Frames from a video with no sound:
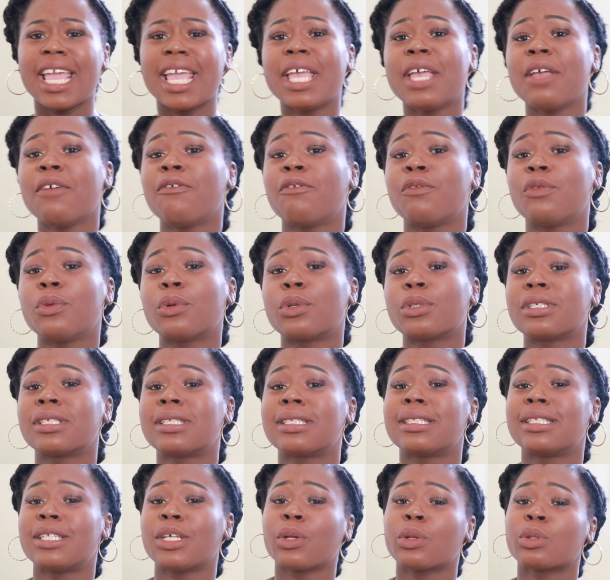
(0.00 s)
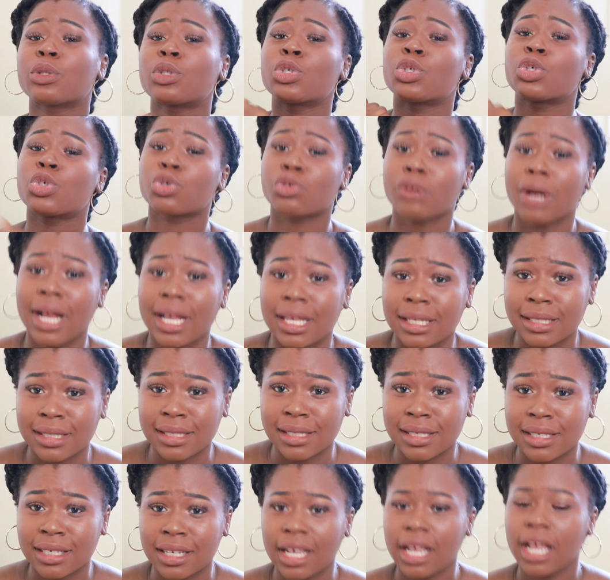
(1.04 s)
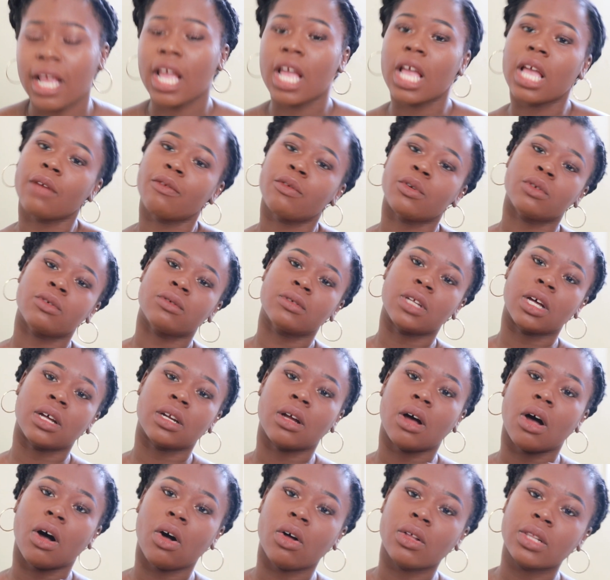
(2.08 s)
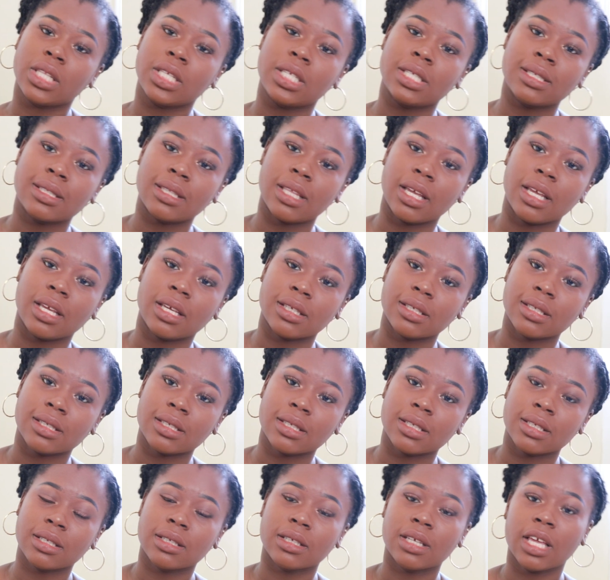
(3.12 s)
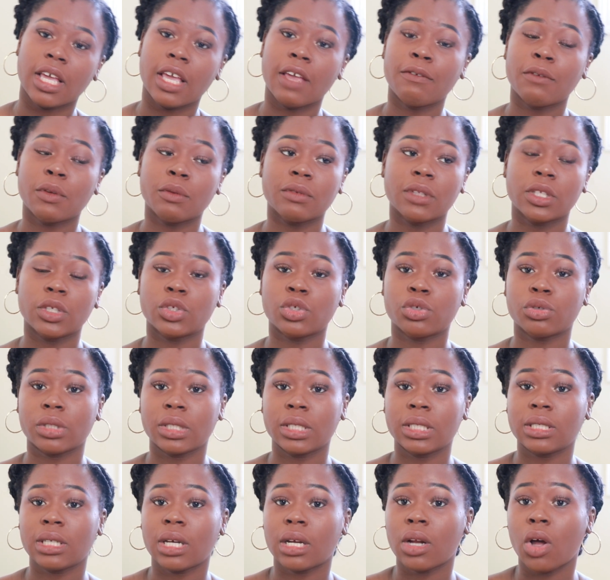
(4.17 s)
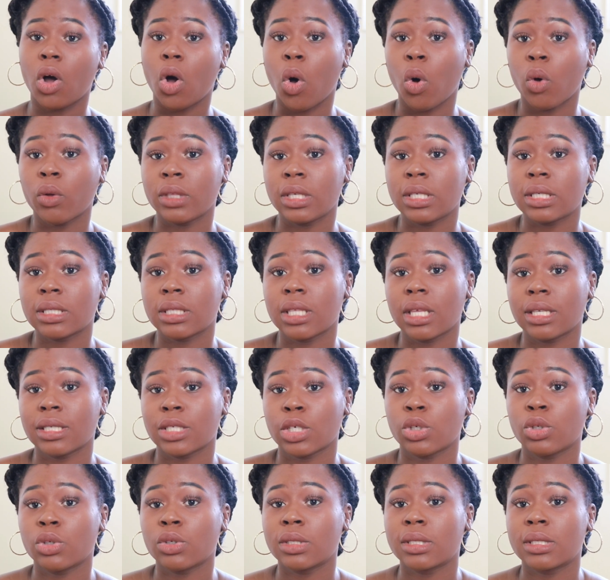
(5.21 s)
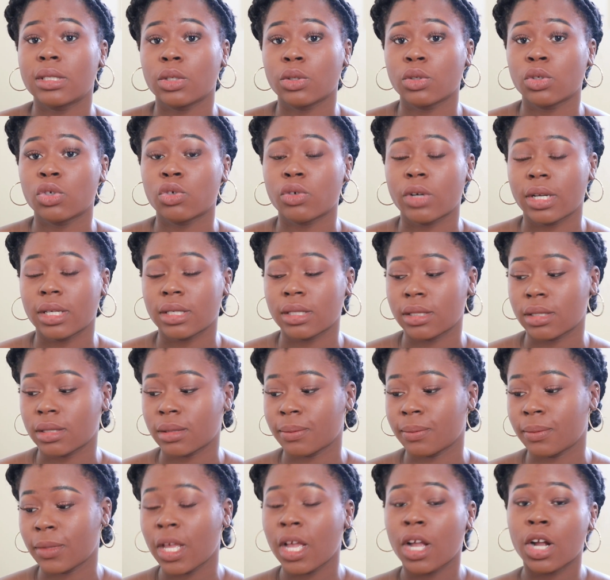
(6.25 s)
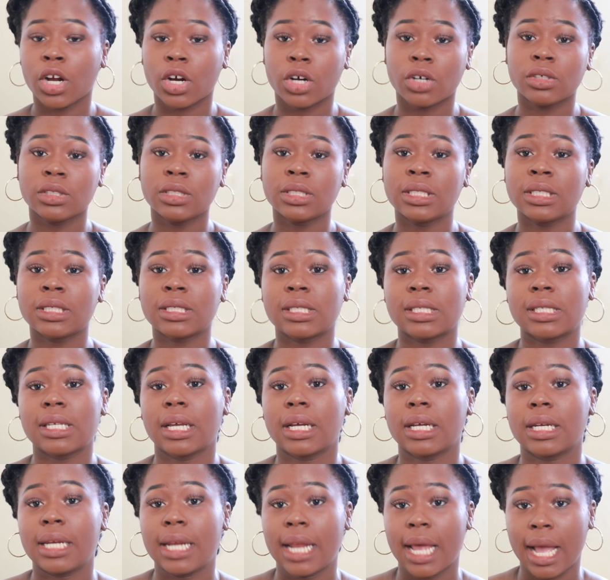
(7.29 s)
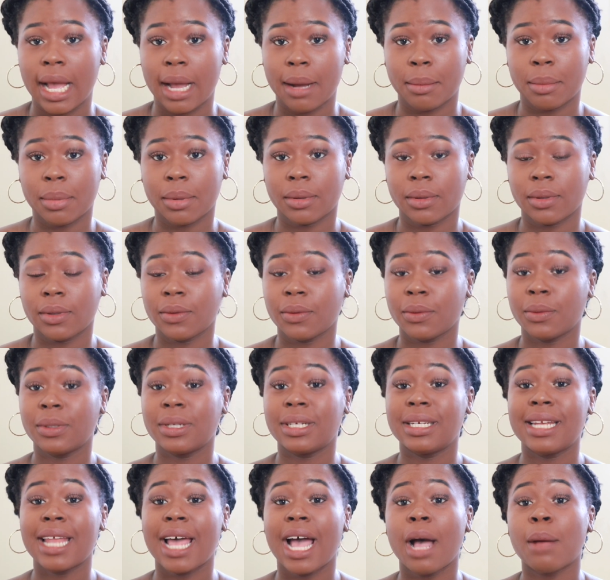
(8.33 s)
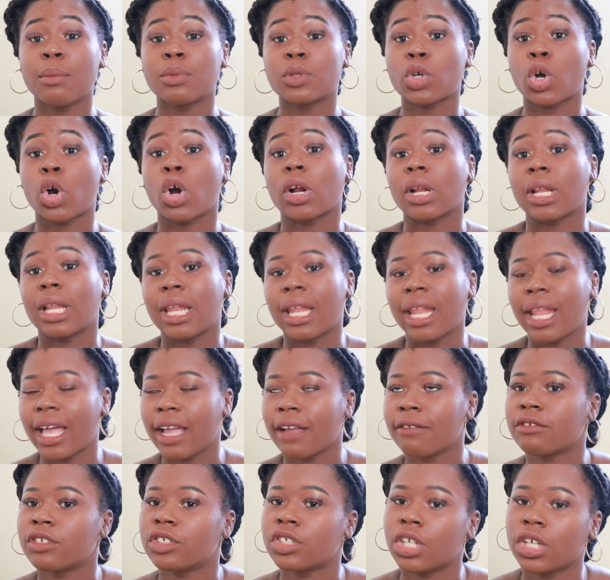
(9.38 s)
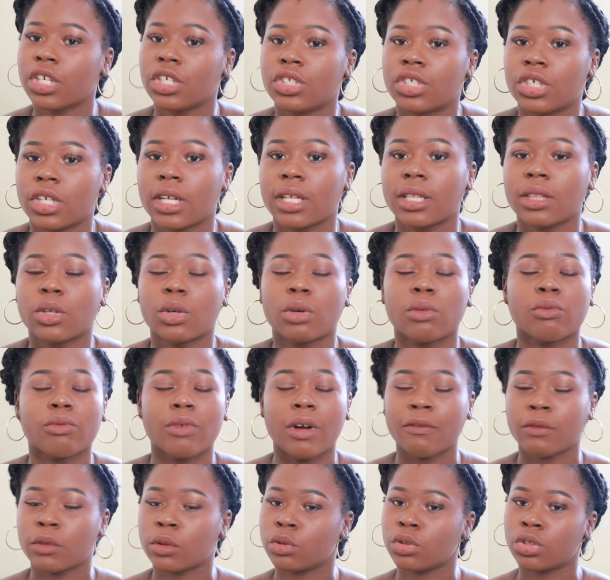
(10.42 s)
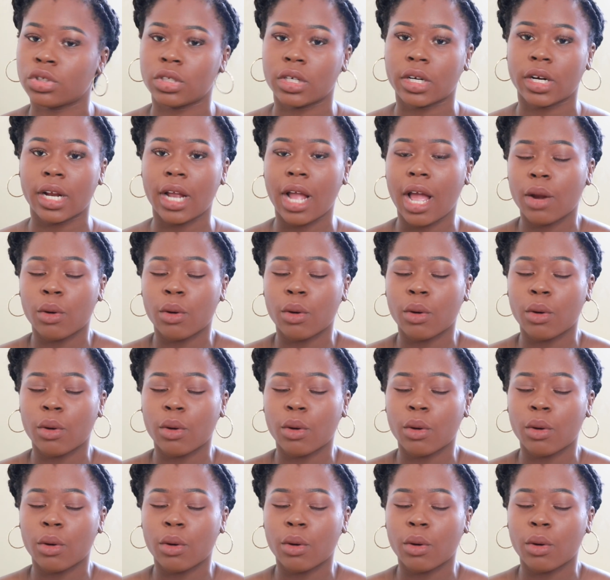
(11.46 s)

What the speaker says: If you're still stressed, if you've done all these things, if you've literally done all these things and you're still stressed, girl, you need to take a nap. Naps are life-changing. They're revolutionary.